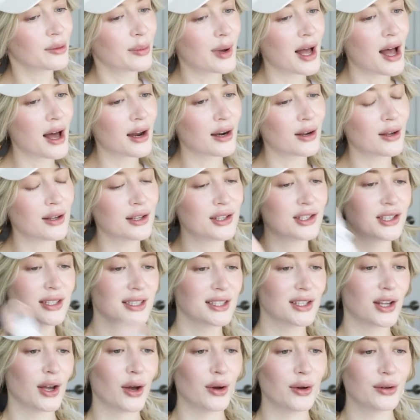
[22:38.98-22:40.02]
bottle, and
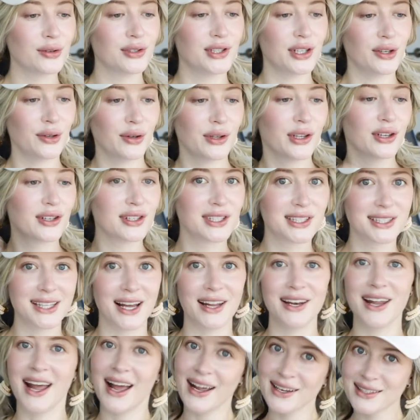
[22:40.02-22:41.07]
just go do your
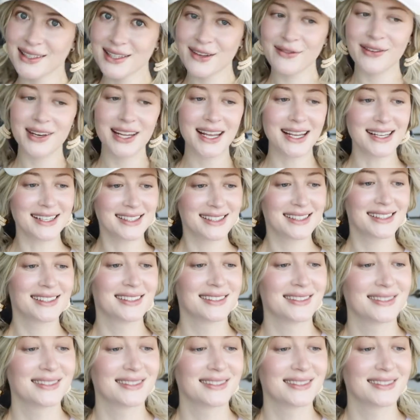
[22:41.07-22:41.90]
sun activities.